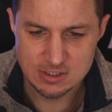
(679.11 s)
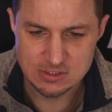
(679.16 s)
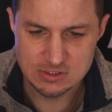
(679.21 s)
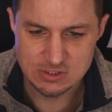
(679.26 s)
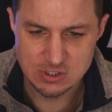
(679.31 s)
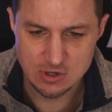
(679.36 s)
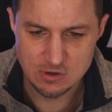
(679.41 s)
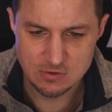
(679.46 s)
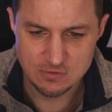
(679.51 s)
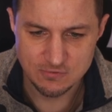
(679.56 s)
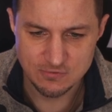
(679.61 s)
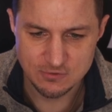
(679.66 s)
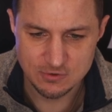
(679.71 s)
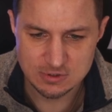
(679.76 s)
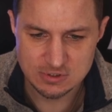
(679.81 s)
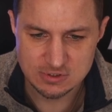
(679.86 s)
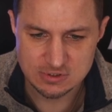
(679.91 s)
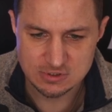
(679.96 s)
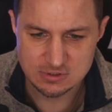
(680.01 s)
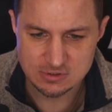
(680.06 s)
So
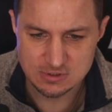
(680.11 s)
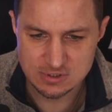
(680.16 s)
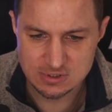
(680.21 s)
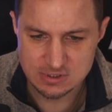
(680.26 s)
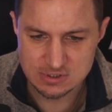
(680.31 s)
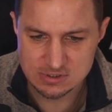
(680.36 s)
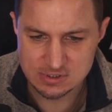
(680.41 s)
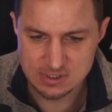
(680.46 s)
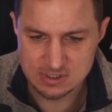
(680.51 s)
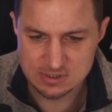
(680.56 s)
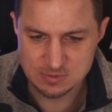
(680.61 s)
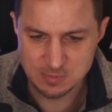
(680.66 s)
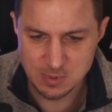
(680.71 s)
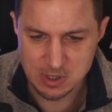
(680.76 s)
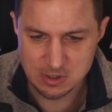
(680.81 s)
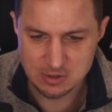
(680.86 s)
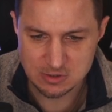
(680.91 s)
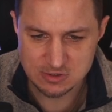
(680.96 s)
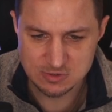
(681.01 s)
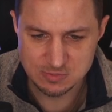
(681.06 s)
first is
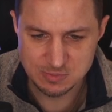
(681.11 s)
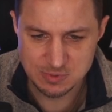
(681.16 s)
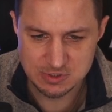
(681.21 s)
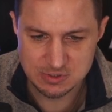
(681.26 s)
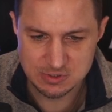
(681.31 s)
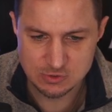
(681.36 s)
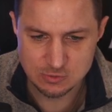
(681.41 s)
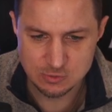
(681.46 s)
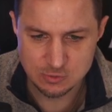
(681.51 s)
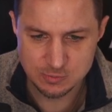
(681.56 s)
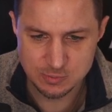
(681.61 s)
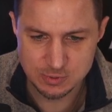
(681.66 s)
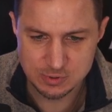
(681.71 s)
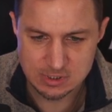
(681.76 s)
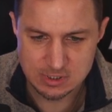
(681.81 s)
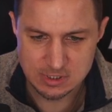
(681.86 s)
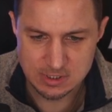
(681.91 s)
asparagus pea soup,